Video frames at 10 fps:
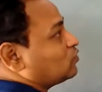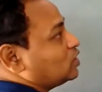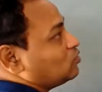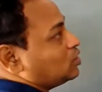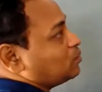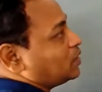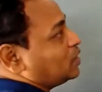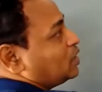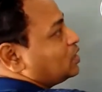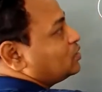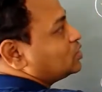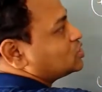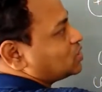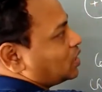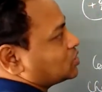field will be in this
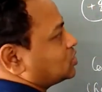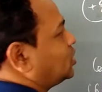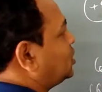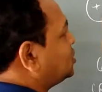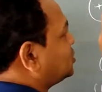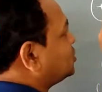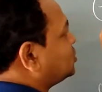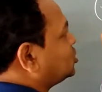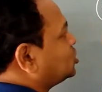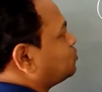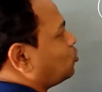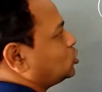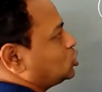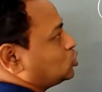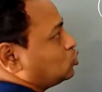direction. That is, since this is
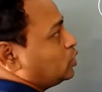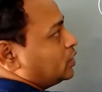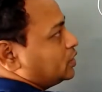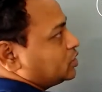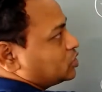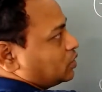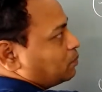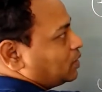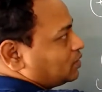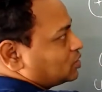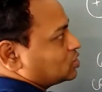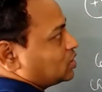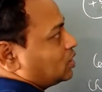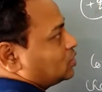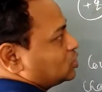positive, it is repelling this
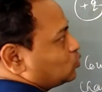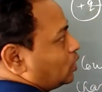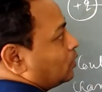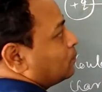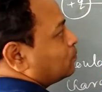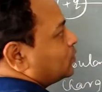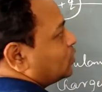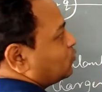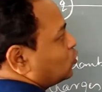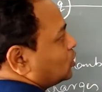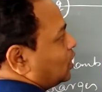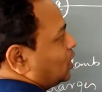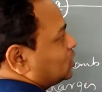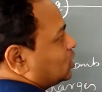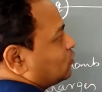side, this one. Therefore, the
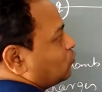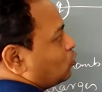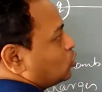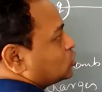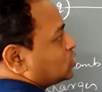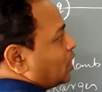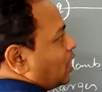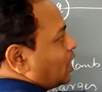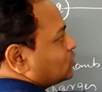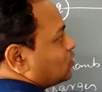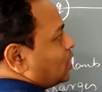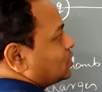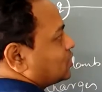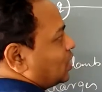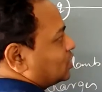electric force as well
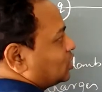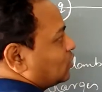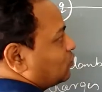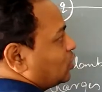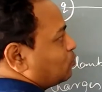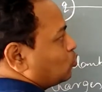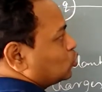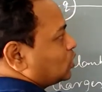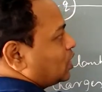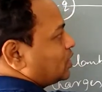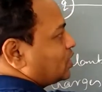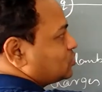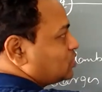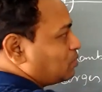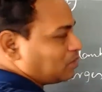as electric field both are in the
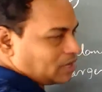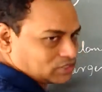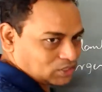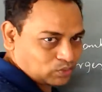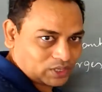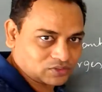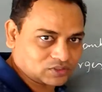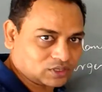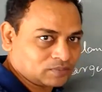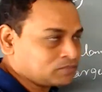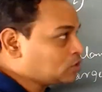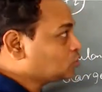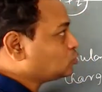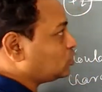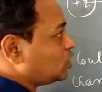same direction. We can say.
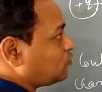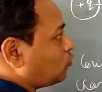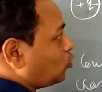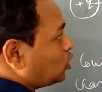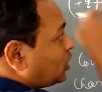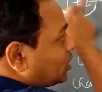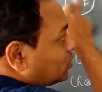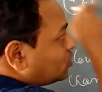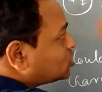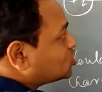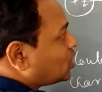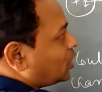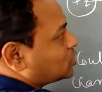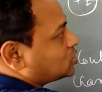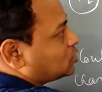So, therefore, in this
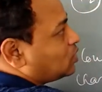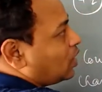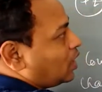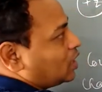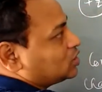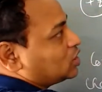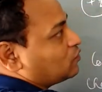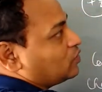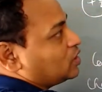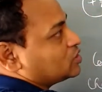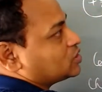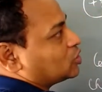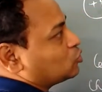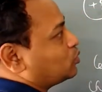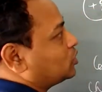direction, electric field is said
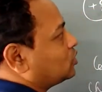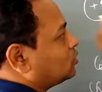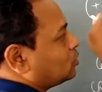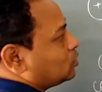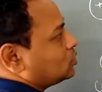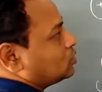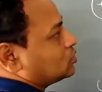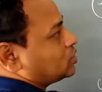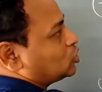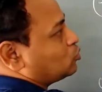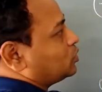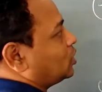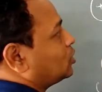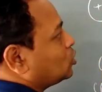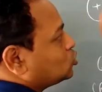to be
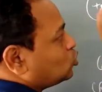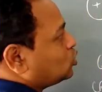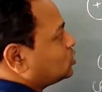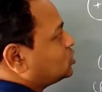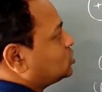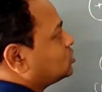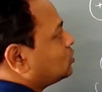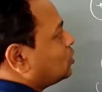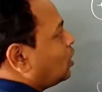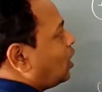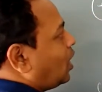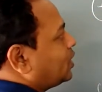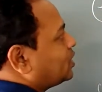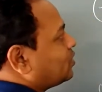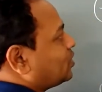there. So, this
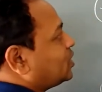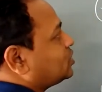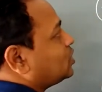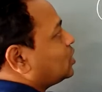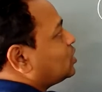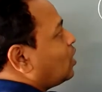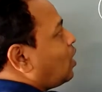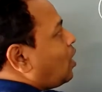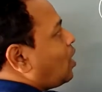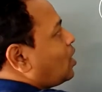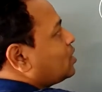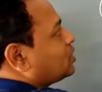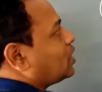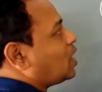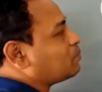I can write here
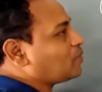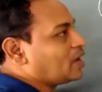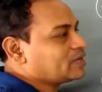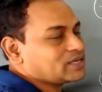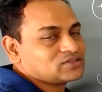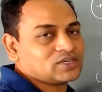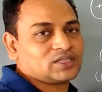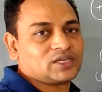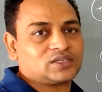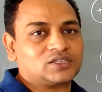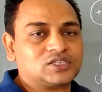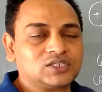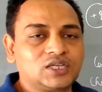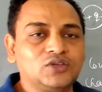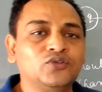R cap. I can say that this is
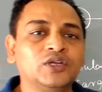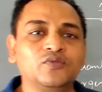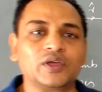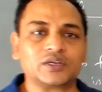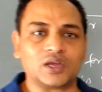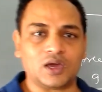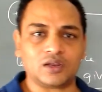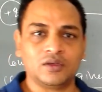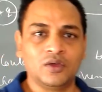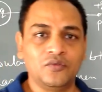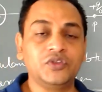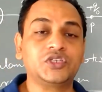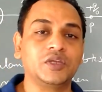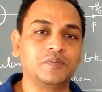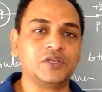a unit vector which
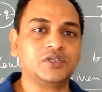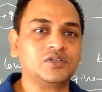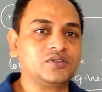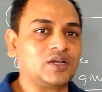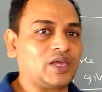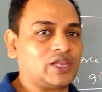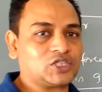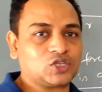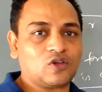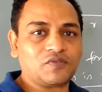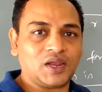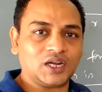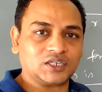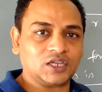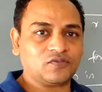represents the direction of
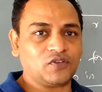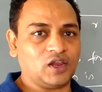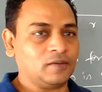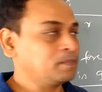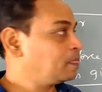electric field.